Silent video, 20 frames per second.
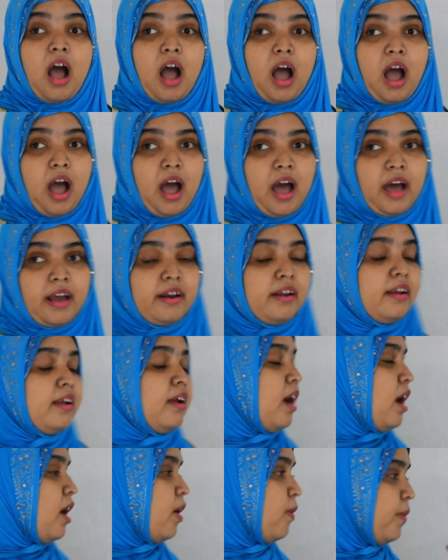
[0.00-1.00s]
are
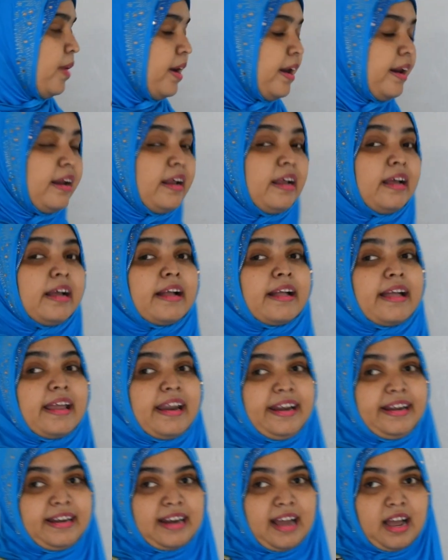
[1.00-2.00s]
our
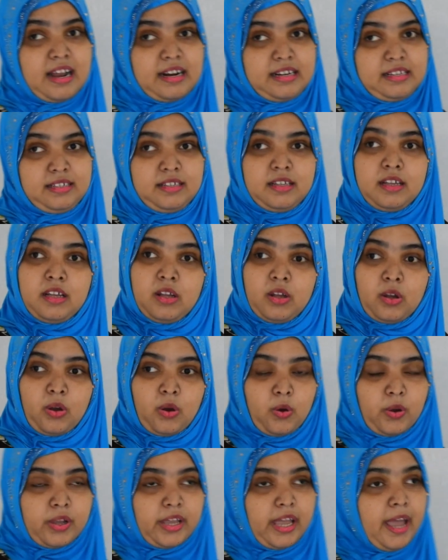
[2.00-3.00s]
creditors.
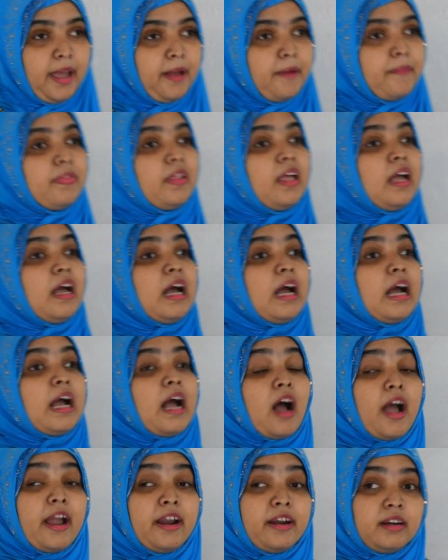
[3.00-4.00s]
Okay,
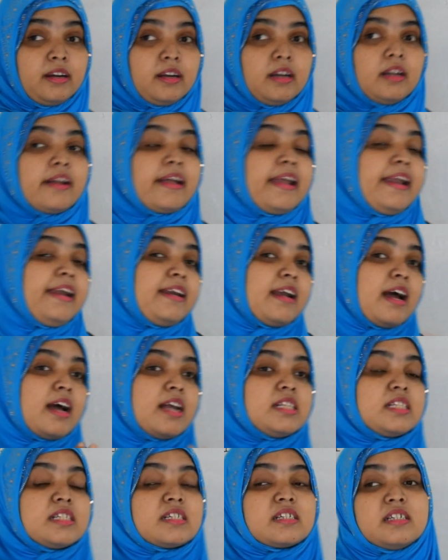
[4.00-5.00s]
and
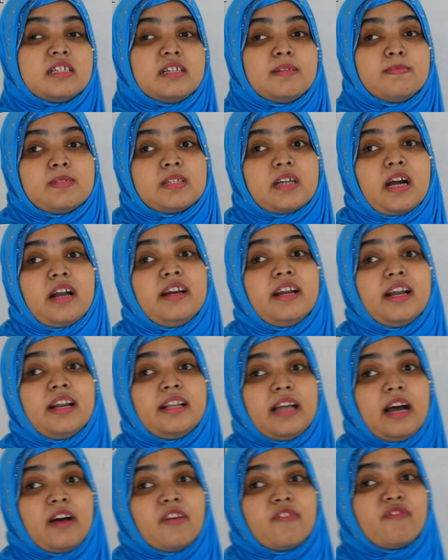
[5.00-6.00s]
creditors comes under
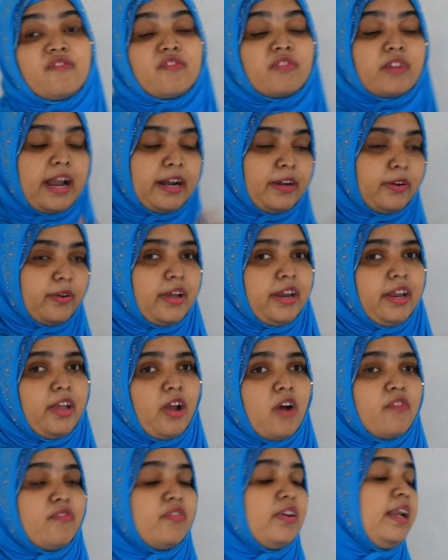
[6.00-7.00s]
the category
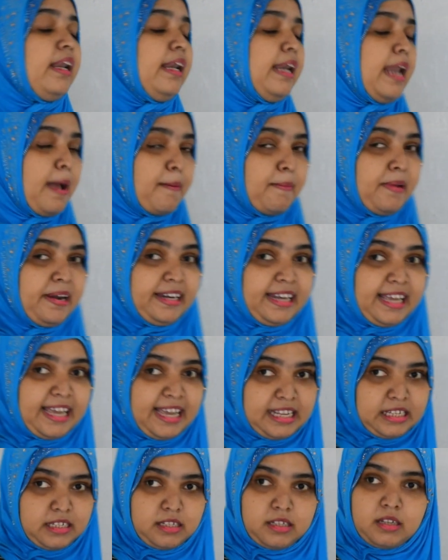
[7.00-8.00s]
of
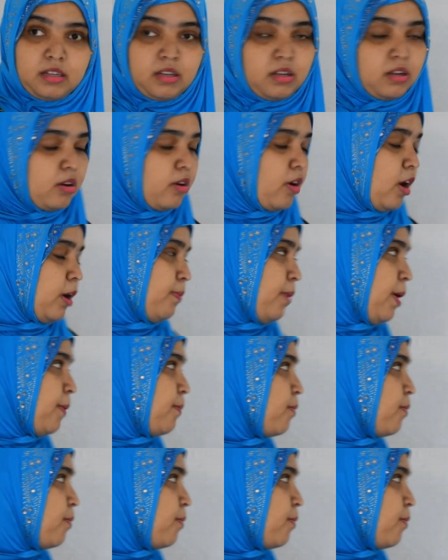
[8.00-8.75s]
liabilities. Got my